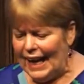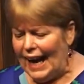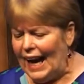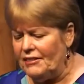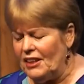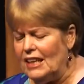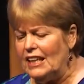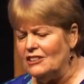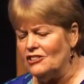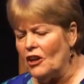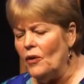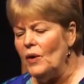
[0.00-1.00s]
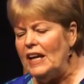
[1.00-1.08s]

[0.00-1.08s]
I think it's so